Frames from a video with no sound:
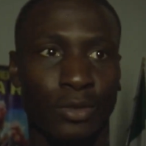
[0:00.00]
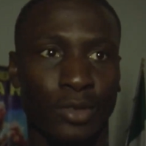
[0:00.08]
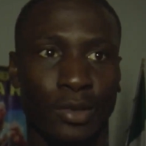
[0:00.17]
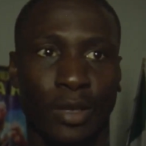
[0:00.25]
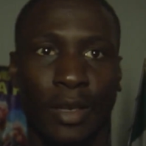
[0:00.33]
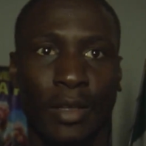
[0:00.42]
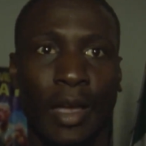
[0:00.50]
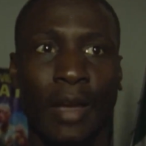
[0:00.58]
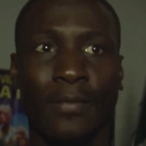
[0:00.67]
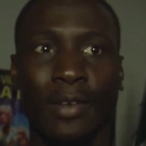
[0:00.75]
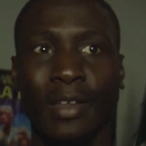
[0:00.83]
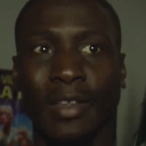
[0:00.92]
It was just like
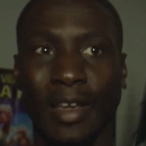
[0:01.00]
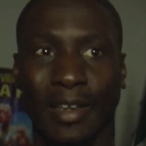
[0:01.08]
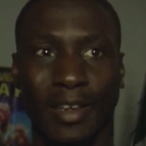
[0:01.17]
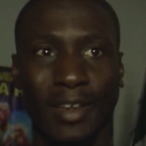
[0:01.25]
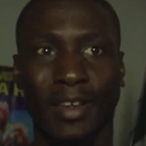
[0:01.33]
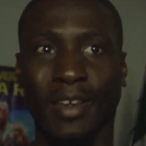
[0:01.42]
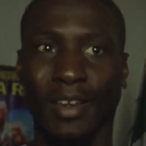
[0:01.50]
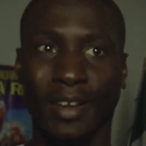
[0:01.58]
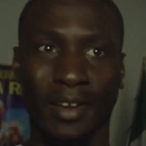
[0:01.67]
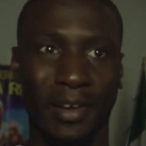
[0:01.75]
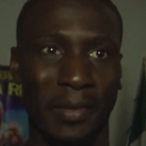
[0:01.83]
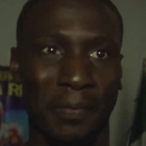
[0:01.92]
not really like,
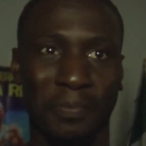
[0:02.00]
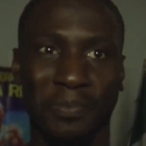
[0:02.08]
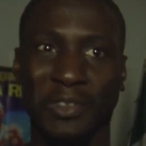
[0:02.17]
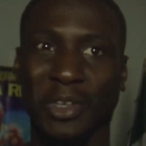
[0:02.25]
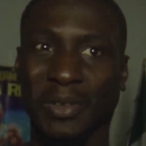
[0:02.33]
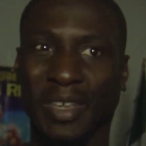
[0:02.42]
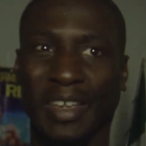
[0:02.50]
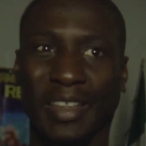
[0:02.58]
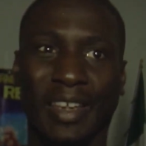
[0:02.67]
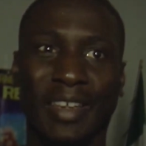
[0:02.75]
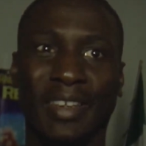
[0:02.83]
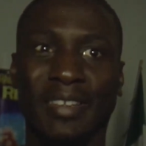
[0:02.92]
you know, taking
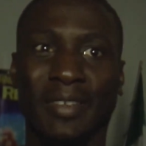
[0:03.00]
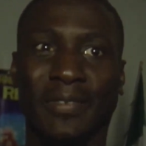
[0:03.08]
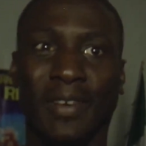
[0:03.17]
like easy